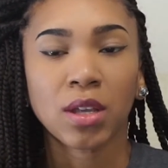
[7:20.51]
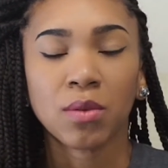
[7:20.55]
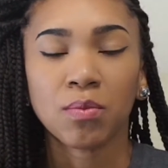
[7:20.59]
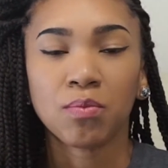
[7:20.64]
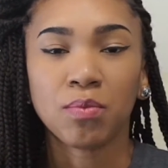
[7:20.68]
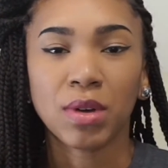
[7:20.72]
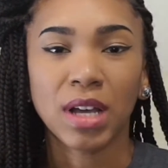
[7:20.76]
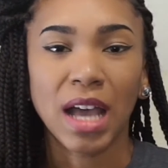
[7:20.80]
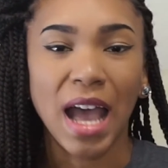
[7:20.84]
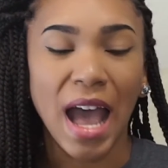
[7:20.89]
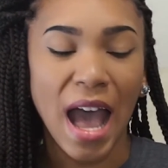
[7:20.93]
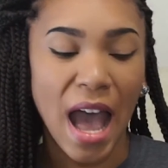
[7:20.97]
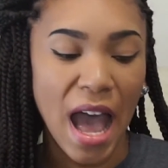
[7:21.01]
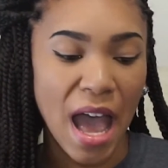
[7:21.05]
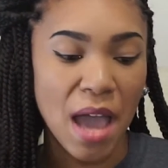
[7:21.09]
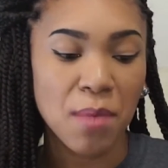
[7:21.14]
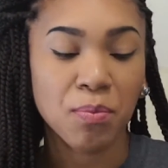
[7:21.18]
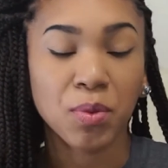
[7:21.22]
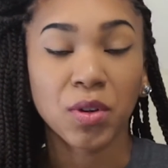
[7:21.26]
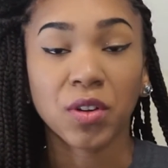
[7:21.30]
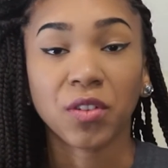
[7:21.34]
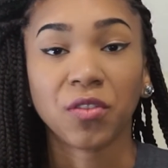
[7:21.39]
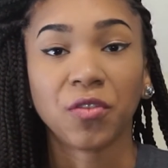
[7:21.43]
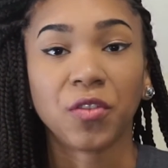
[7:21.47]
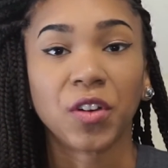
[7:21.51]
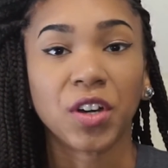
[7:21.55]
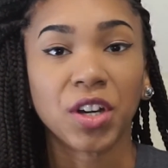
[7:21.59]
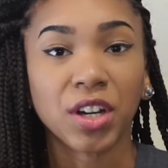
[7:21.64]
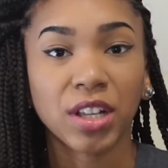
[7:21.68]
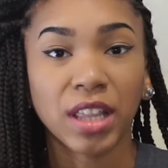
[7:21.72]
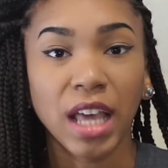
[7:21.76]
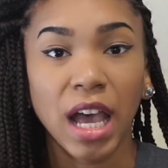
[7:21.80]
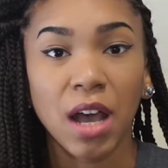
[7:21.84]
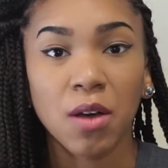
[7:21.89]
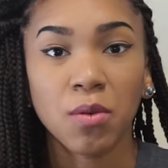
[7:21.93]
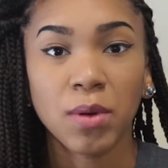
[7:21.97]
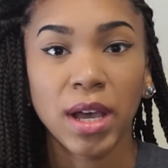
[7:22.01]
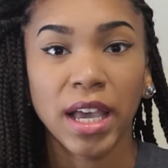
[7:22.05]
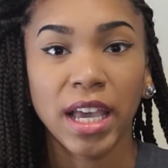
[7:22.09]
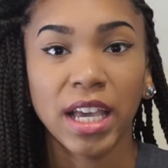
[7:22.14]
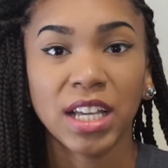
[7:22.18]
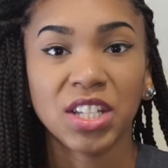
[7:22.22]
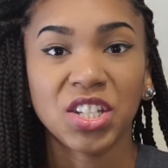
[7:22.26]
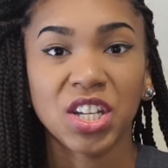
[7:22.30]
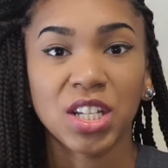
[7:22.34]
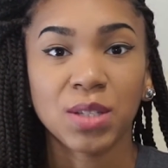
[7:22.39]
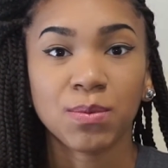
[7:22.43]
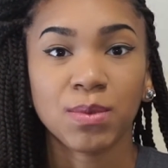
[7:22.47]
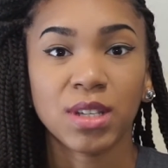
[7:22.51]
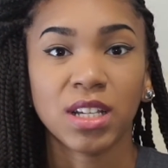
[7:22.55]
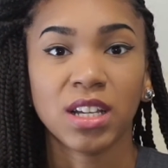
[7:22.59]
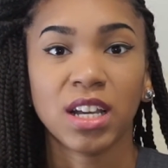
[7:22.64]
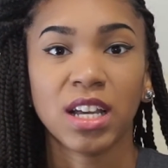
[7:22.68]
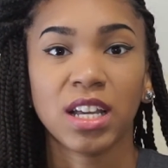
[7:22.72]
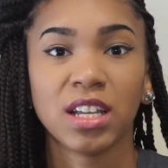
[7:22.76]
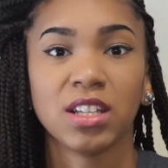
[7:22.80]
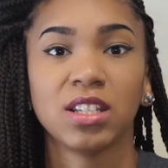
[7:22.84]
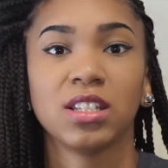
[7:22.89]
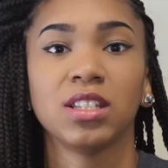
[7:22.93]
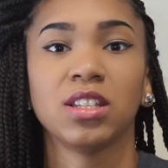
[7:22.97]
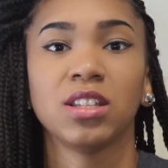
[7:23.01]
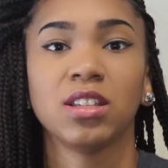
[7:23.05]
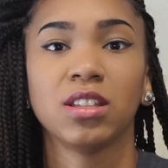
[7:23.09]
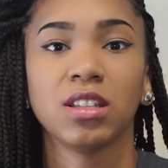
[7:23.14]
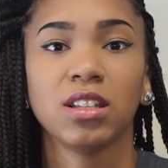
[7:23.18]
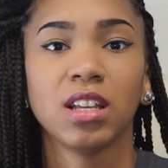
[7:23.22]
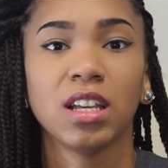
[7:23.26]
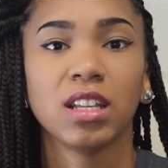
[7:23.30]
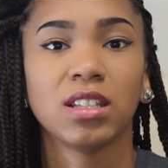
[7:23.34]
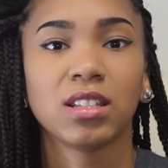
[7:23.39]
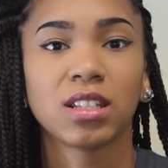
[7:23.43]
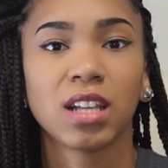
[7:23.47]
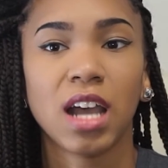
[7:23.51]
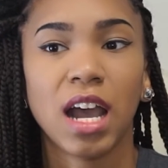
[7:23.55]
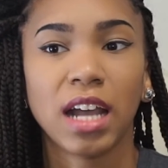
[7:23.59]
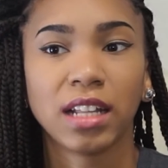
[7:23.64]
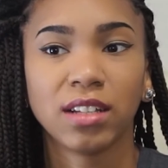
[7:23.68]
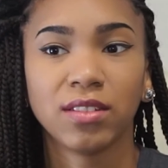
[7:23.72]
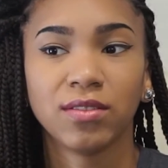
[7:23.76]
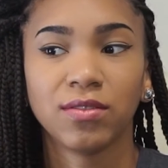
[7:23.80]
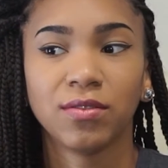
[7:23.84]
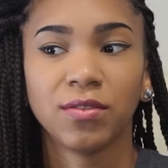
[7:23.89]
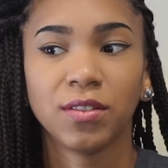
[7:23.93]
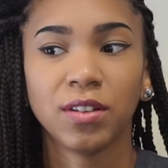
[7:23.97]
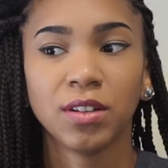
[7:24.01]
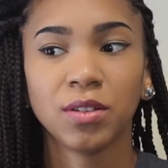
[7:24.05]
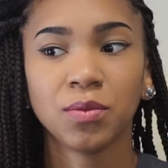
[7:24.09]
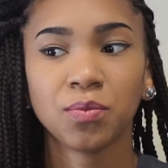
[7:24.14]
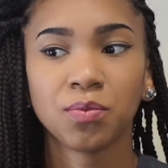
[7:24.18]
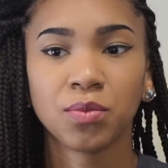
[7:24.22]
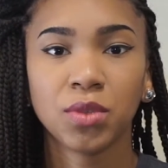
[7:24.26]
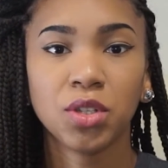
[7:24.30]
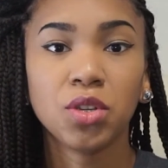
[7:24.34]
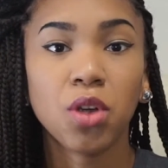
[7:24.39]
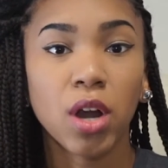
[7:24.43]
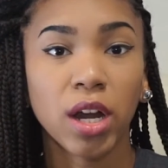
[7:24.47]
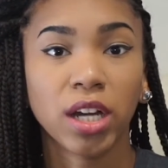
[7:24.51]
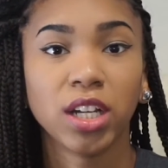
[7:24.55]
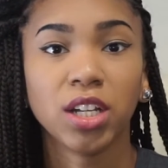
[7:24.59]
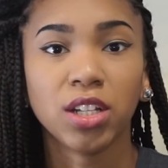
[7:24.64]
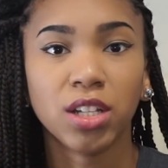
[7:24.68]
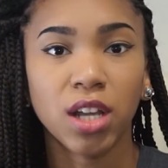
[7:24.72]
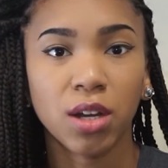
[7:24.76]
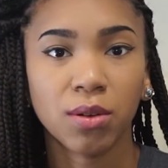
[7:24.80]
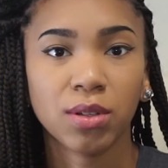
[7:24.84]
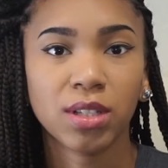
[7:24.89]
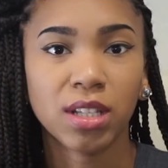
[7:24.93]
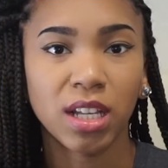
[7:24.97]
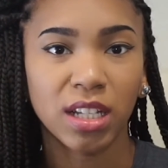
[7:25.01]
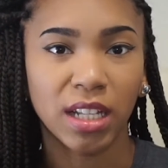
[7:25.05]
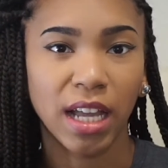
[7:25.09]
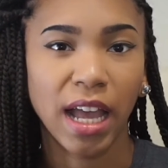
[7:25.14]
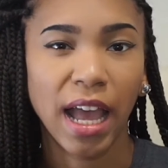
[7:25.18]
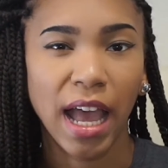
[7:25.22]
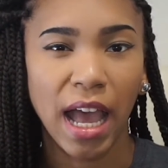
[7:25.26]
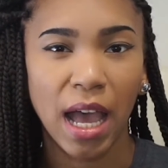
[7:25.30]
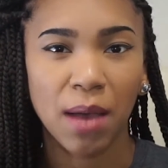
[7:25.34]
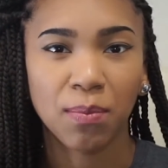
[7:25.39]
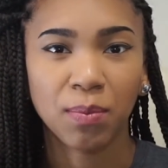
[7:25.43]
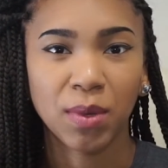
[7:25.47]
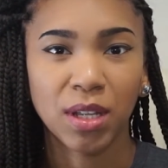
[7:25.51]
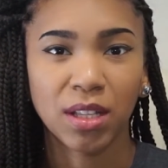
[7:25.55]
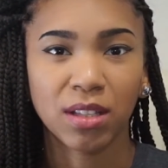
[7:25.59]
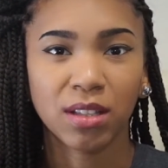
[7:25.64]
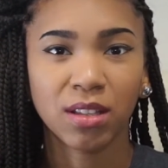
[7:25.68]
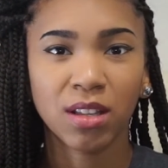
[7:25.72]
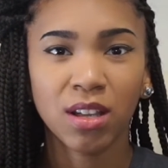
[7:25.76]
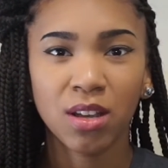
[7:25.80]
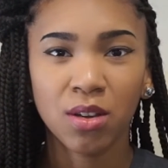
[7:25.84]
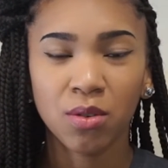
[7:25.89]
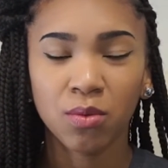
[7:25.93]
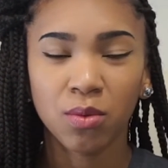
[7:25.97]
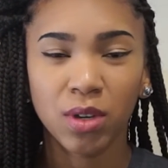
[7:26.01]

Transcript: but I prefer that way just because it's kind of, you already know what's going to happen.